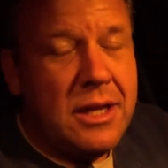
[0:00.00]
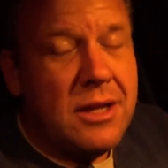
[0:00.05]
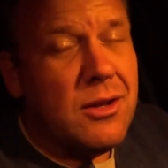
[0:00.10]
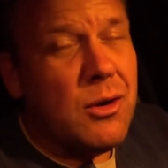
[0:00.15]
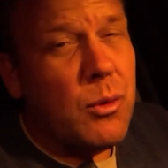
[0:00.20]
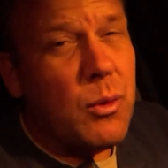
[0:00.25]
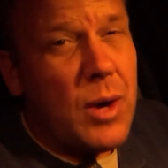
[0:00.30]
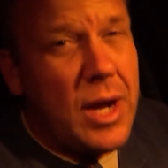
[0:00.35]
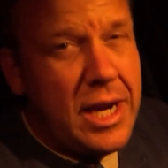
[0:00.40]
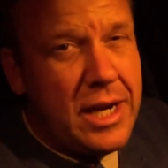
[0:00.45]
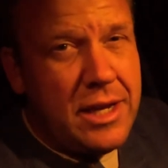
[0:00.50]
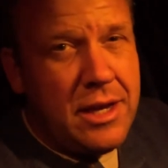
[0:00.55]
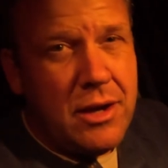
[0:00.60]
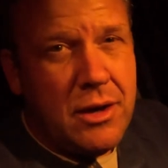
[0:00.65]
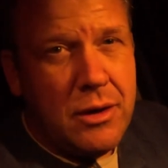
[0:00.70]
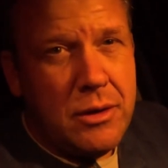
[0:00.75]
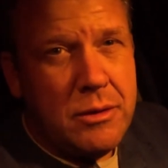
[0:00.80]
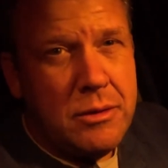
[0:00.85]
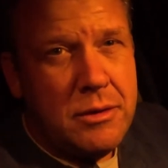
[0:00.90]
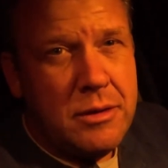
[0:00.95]
the
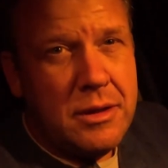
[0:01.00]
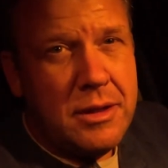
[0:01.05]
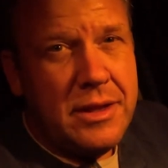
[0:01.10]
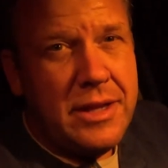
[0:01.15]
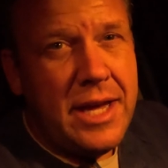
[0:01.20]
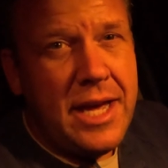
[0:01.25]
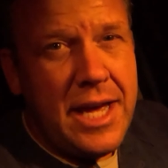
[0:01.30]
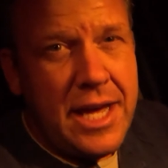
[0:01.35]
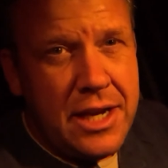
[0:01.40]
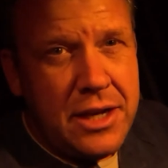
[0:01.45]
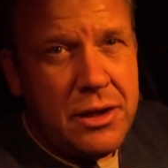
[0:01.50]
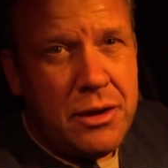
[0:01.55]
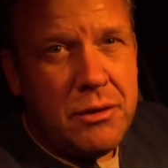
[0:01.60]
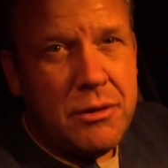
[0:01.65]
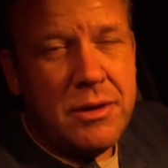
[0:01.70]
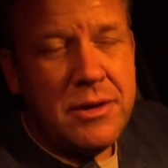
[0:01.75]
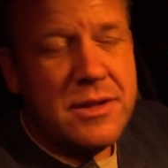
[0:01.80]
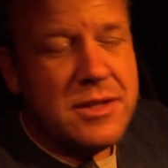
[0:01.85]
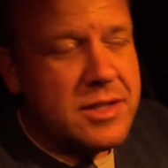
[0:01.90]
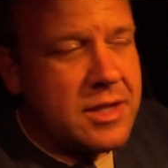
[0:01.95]
radio, the head
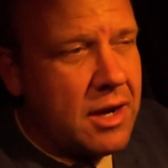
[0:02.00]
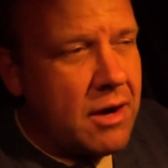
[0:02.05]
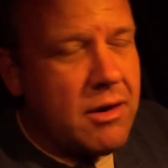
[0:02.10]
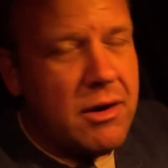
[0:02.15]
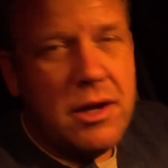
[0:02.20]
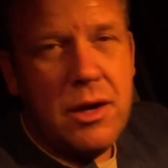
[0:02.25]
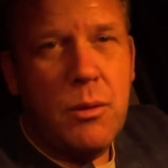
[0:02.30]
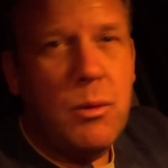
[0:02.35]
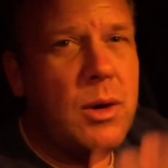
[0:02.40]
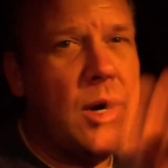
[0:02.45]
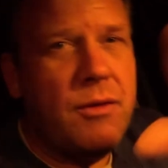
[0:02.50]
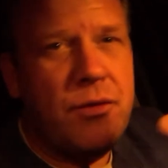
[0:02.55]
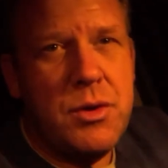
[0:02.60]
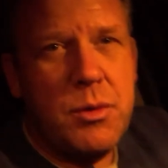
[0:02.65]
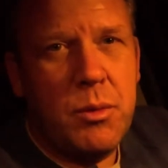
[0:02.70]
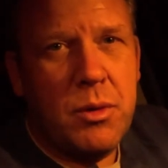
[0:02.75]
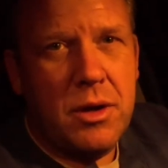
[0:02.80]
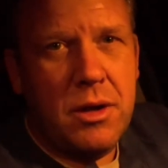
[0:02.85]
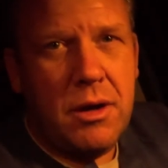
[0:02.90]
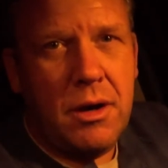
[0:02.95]
unit, the stereo, whatever
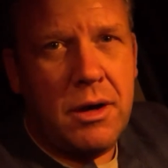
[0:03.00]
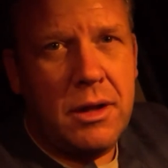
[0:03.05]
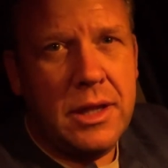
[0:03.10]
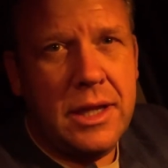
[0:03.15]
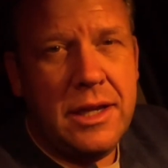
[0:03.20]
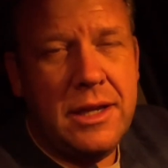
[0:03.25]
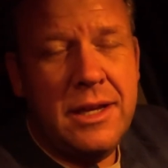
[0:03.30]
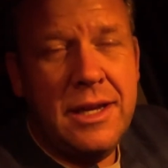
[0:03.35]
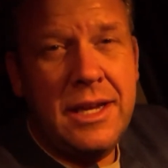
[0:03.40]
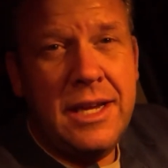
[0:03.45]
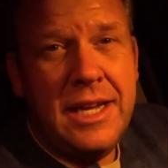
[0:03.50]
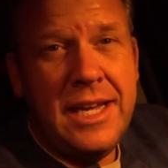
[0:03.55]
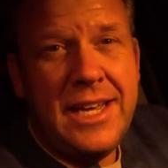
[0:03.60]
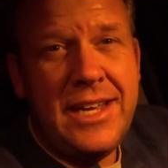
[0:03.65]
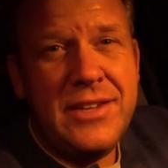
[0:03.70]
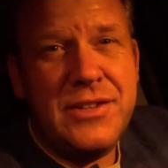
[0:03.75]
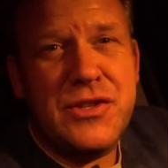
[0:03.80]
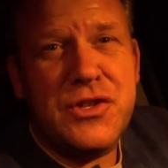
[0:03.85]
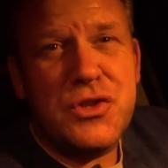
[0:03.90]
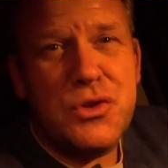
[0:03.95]
you want to call it,
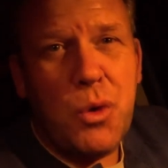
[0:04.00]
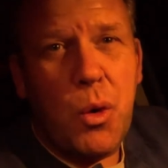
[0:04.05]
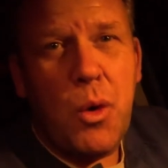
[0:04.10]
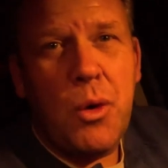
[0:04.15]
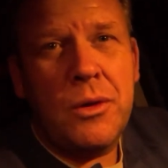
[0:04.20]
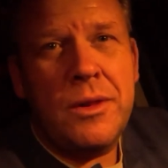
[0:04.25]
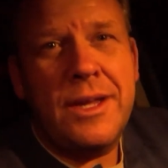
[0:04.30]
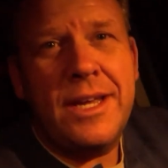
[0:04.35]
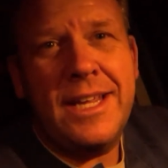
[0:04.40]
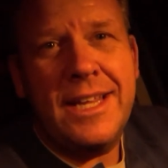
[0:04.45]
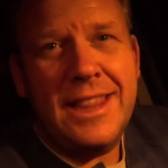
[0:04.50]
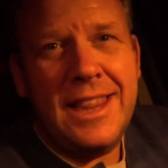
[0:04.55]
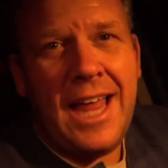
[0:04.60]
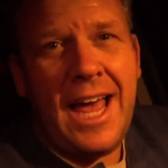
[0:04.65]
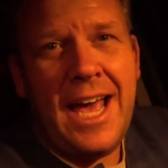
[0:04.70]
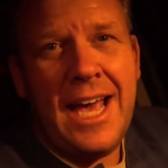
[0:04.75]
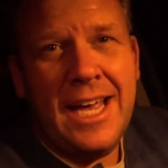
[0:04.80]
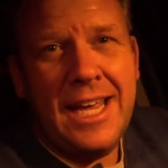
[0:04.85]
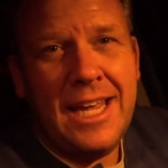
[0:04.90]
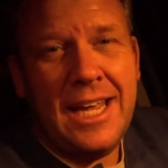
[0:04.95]
is sorely
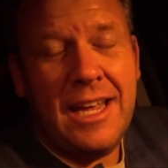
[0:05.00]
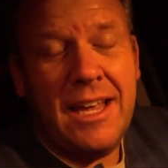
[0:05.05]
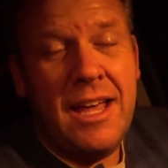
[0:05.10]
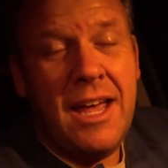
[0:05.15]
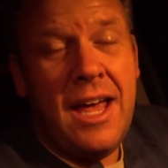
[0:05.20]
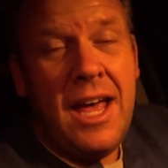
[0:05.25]
lacking.